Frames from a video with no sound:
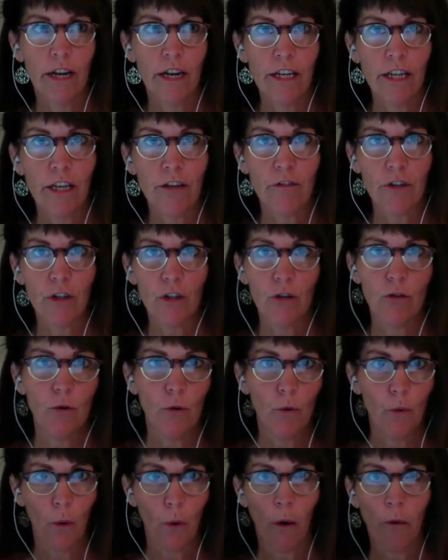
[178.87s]
any of you
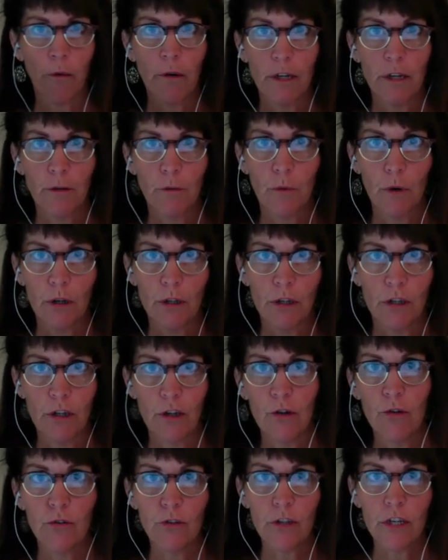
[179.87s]
who already were
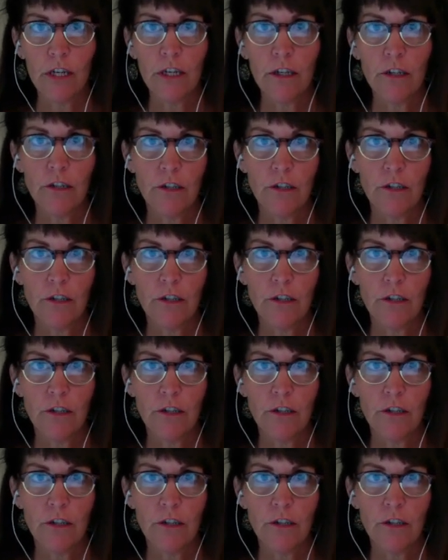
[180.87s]
using